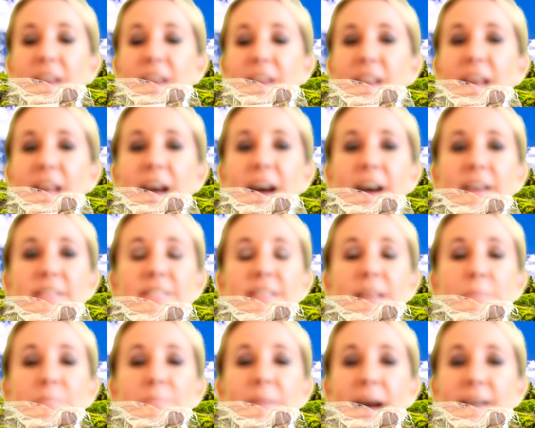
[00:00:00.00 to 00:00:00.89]
It has
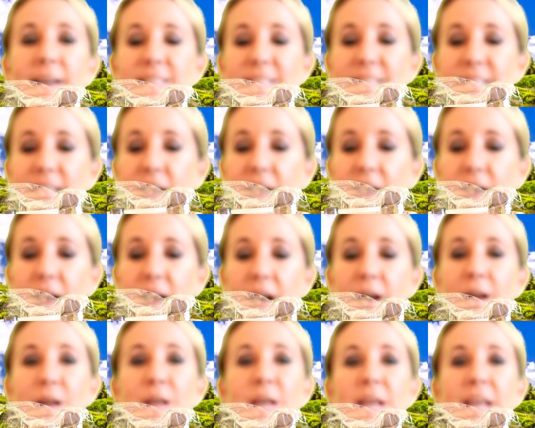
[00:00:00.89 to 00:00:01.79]

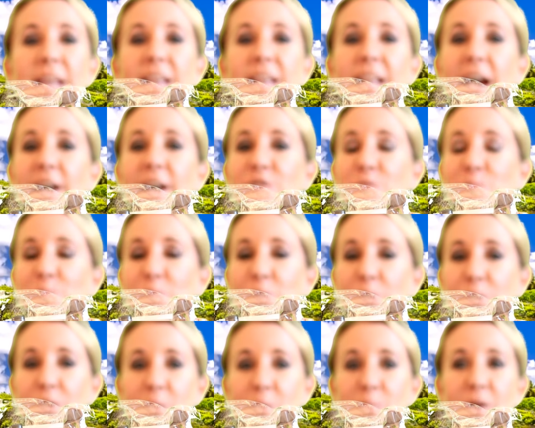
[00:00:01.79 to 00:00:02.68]
mascara, it has
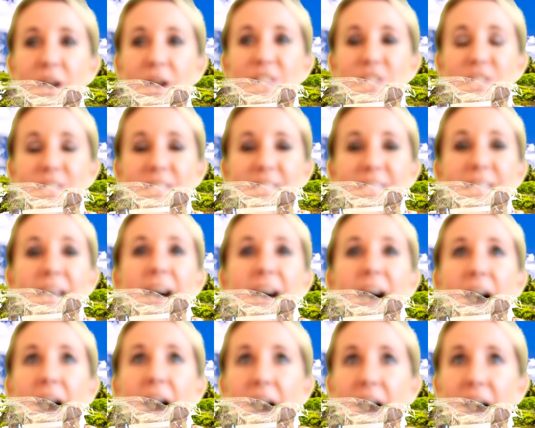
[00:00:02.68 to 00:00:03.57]
beauty brushes,
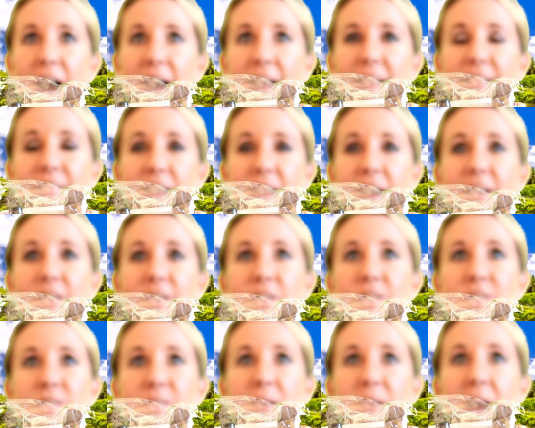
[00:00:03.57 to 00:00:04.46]

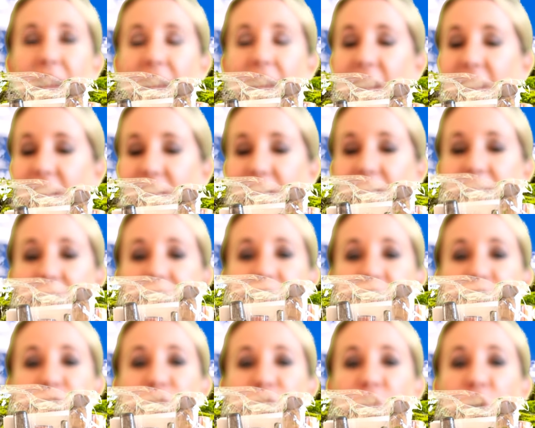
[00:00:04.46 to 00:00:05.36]
eyeliners. It
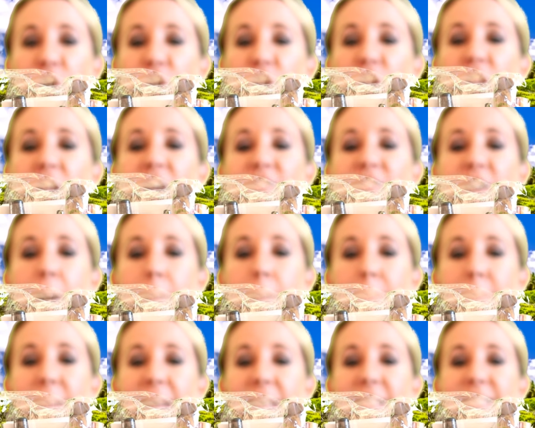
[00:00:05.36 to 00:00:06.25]
is full of
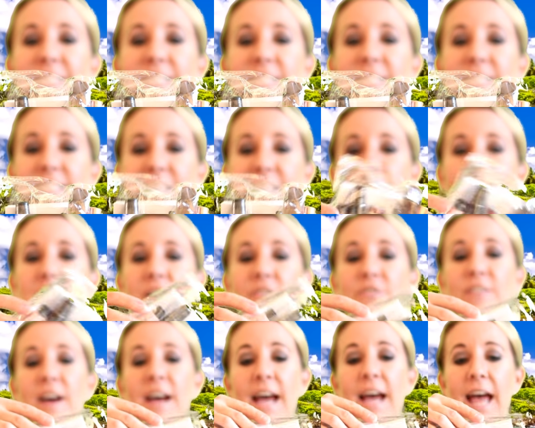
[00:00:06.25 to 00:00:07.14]
amazing
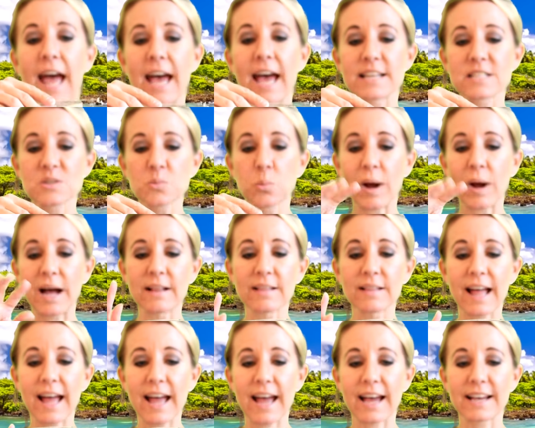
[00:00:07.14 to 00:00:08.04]
stuff, as
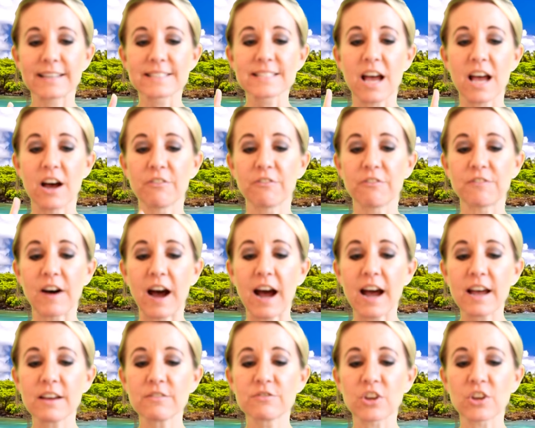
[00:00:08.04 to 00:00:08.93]
well as a
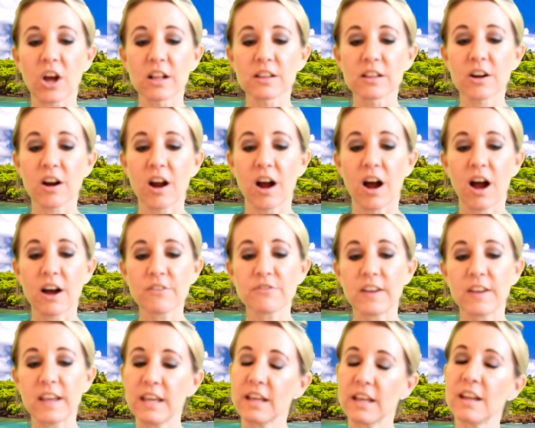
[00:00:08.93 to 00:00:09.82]
$5 off
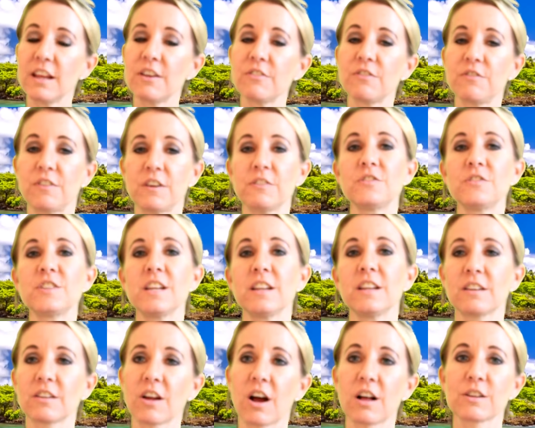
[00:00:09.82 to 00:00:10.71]
any
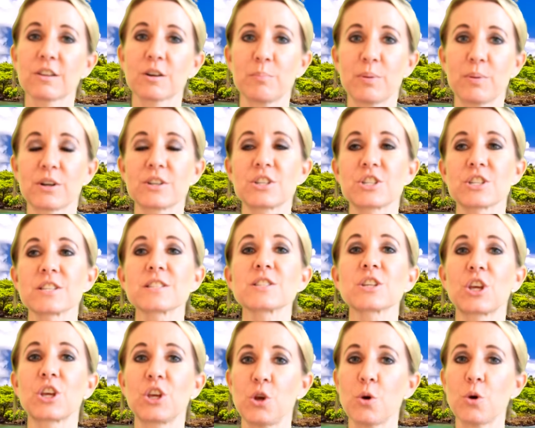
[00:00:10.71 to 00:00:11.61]
$15
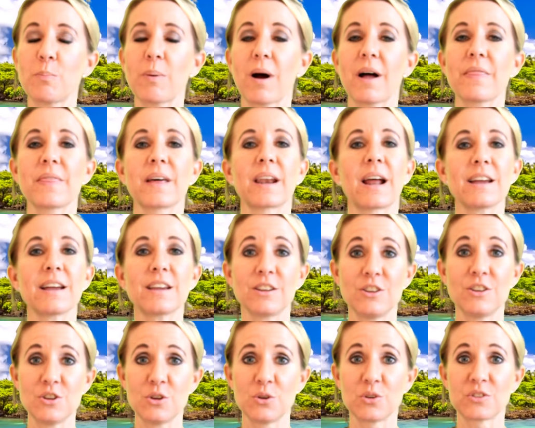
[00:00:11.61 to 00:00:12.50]
purchase coupon that I
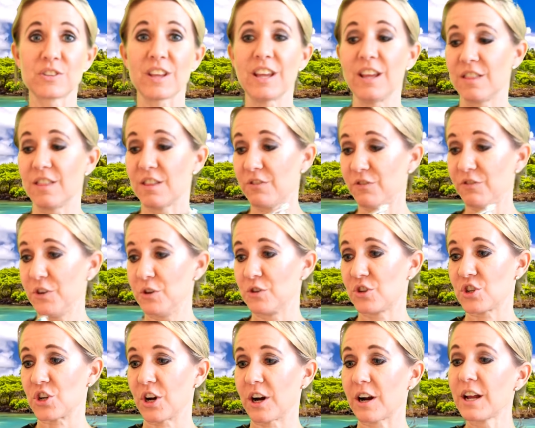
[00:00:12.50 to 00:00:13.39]
can use in the
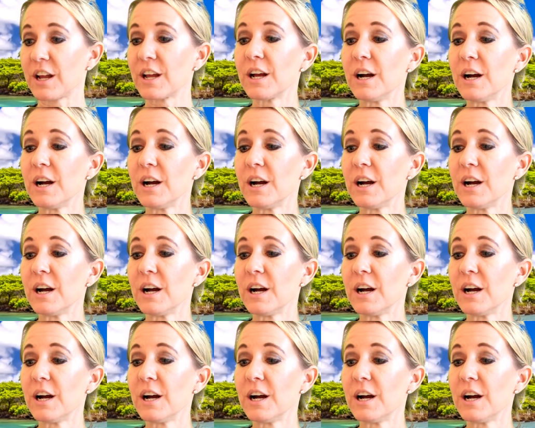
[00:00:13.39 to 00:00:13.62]
future.